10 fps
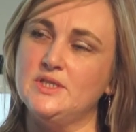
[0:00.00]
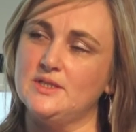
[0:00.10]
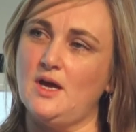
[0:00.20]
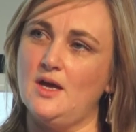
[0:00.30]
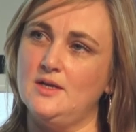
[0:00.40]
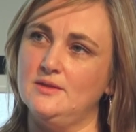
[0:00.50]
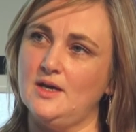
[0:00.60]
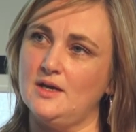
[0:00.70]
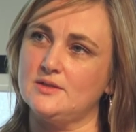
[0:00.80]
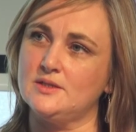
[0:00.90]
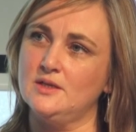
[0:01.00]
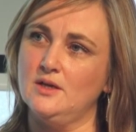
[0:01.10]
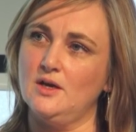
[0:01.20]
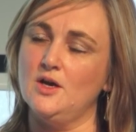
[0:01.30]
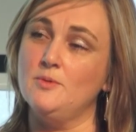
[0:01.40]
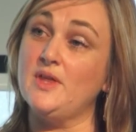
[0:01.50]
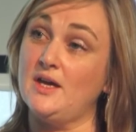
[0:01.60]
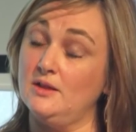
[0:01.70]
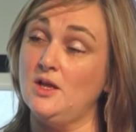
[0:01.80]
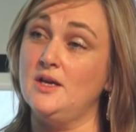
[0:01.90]
designing that
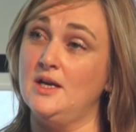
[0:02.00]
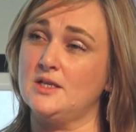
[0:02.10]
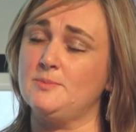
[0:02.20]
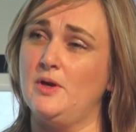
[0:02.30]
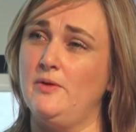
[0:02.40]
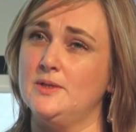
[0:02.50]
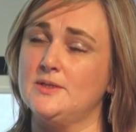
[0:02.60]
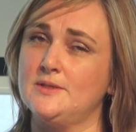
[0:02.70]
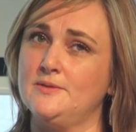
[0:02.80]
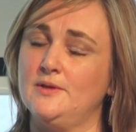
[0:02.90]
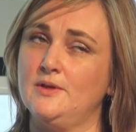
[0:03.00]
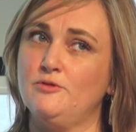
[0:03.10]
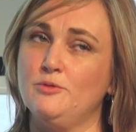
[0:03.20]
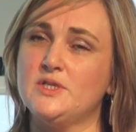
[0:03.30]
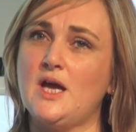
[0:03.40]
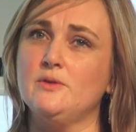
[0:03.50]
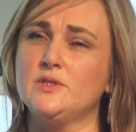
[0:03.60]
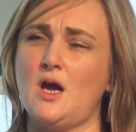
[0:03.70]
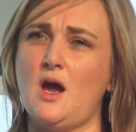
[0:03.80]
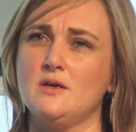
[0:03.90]
learning experience, from tell
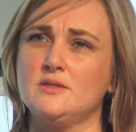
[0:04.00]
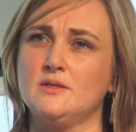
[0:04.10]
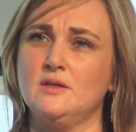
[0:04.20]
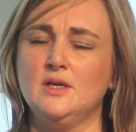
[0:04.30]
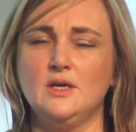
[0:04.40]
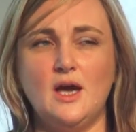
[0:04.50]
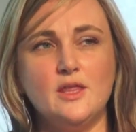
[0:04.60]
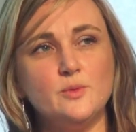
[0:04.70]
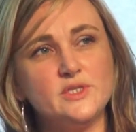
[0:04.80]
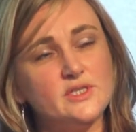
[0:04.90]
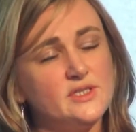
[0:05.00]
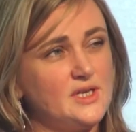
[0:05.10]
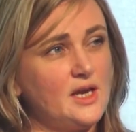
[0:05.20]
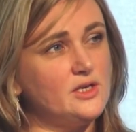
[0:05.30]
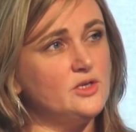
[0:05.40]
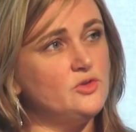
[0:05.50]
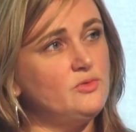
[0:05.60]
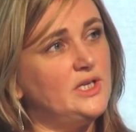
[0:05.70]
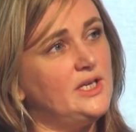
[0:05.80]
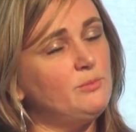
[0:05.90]
to ask. And there was a second
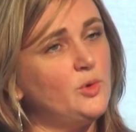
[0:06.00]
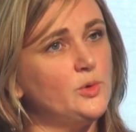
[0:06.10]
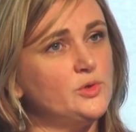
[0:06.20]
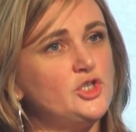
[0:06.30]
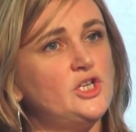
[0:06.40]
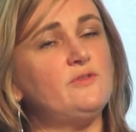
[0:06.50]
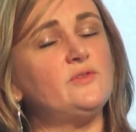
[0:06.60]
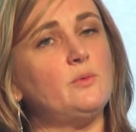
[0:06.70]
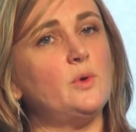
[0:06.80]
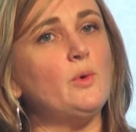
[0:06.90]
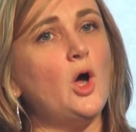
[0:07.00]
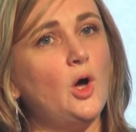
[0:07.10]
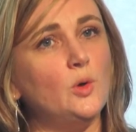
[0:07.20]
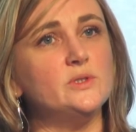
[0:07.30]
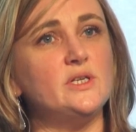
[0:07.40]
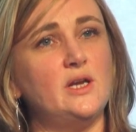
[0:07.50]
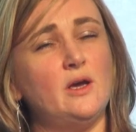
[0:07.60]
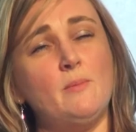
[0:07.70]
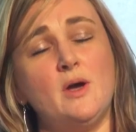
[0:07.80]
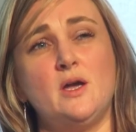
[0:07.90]
really important shift that we were holding in
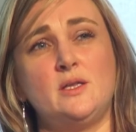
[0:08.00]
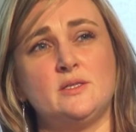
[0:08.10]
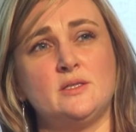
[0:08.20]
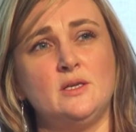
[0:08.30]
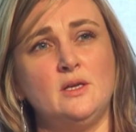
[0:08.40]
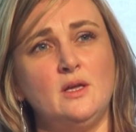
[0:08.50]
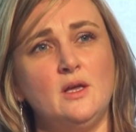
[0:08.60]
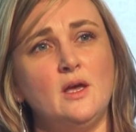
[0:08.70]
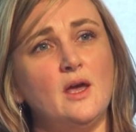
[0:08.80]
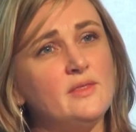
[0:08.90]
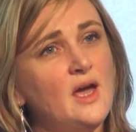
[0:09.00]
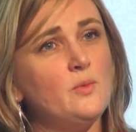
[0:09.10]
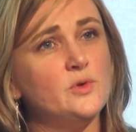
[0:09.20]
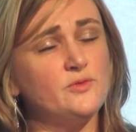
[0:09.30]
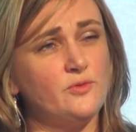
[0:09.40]
our minds. And that was